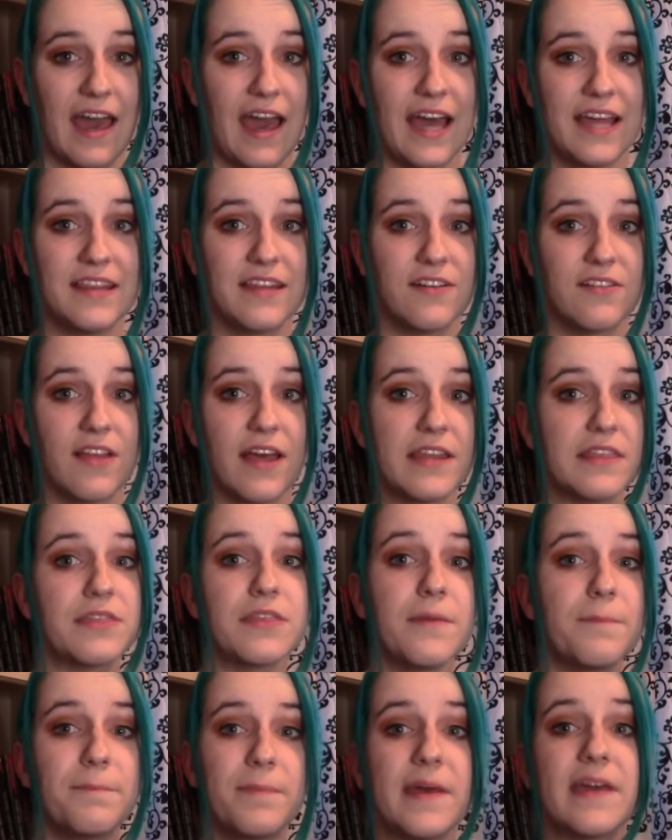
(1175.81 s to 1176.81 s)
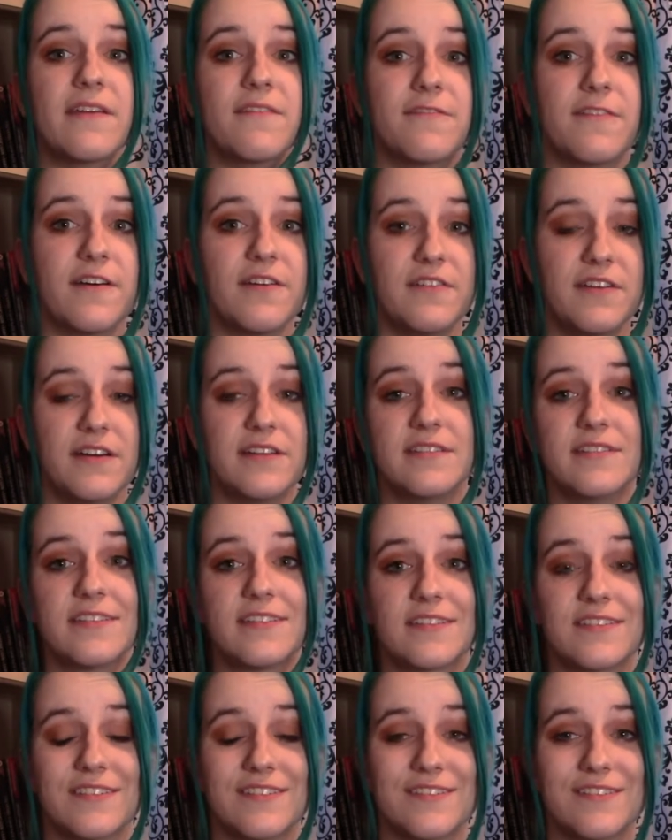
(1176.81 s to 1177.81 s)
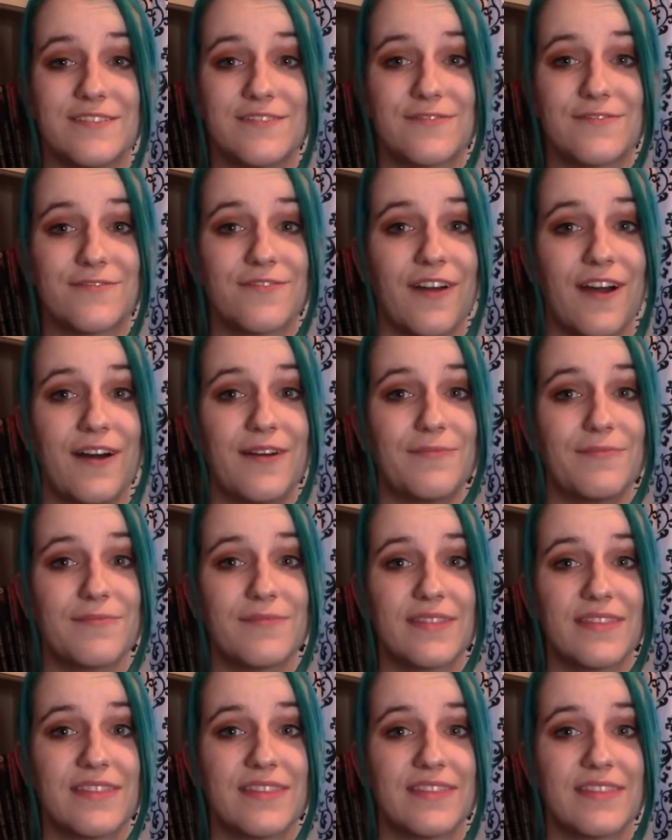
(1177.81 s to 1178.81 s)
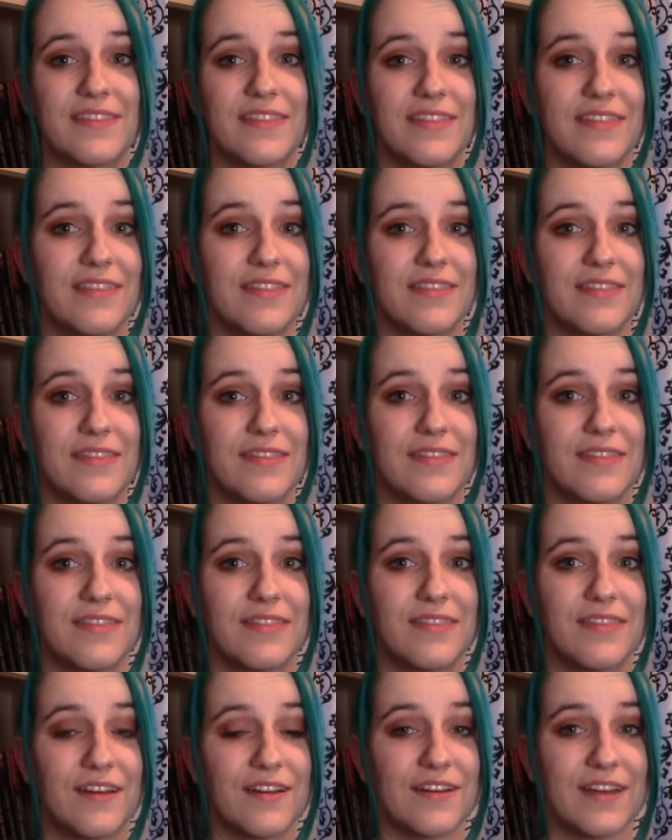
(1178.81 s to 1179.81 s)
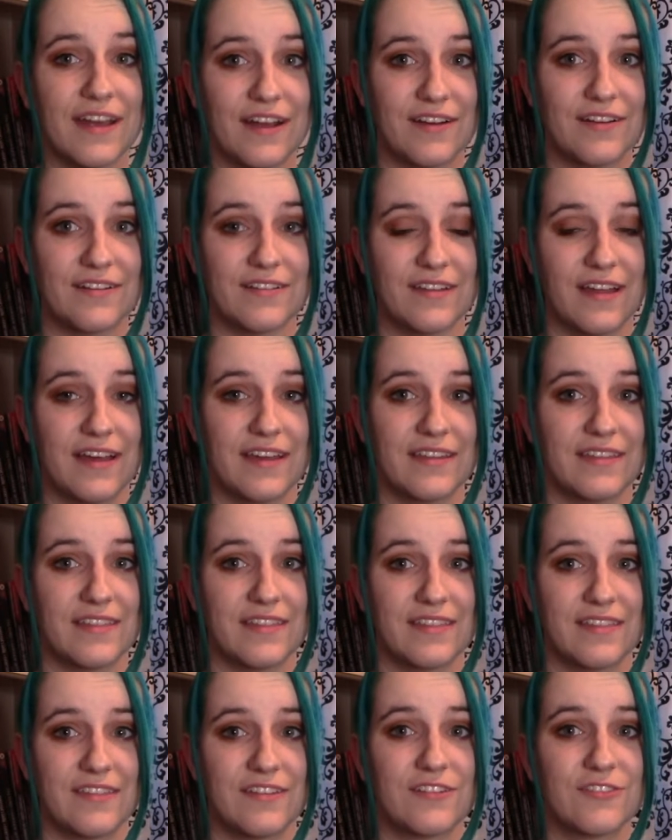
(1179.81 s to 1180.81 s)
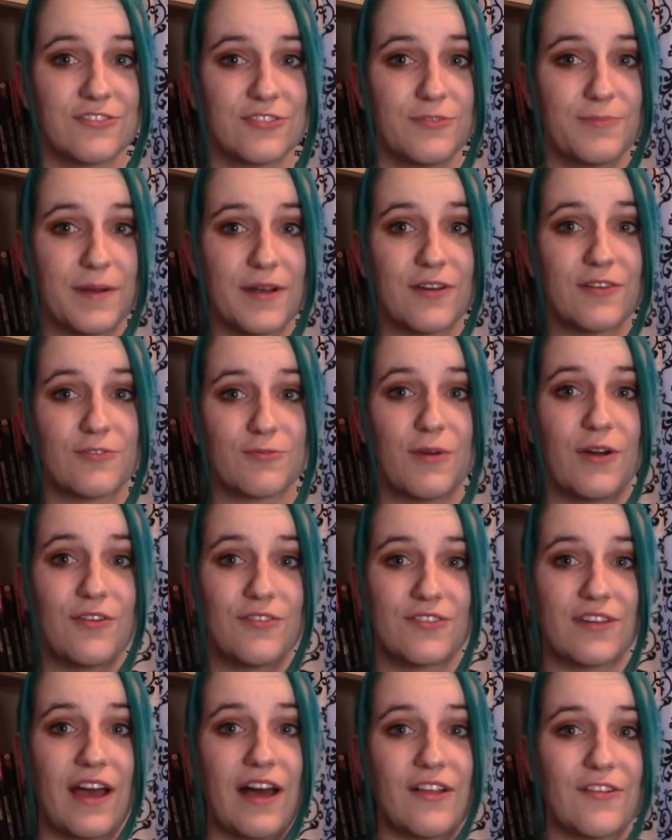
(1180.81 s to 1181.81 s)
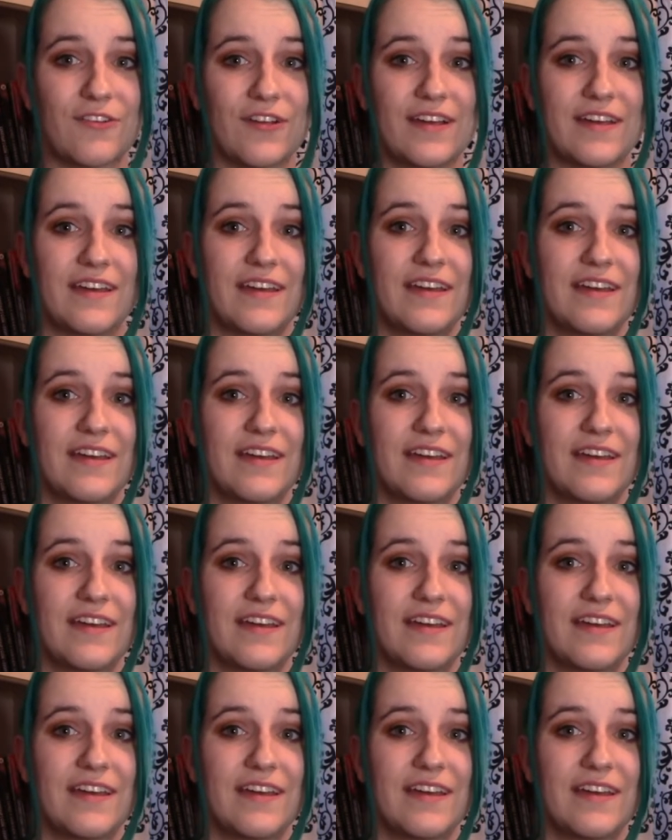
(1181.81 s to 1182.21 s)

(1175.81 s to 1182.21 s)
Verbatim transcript: and they're like the big villains from their char- like their superheroes rogues gallery,